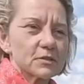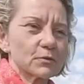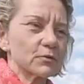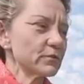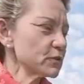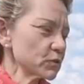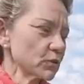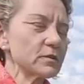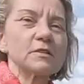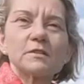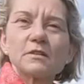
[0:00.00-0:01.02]
So we
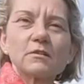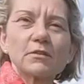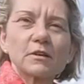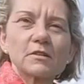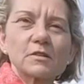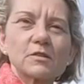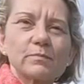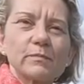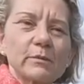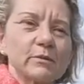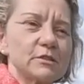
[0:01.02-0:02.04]
certainly see things
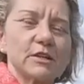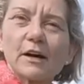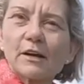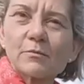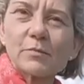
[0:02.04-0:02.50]
maybe dying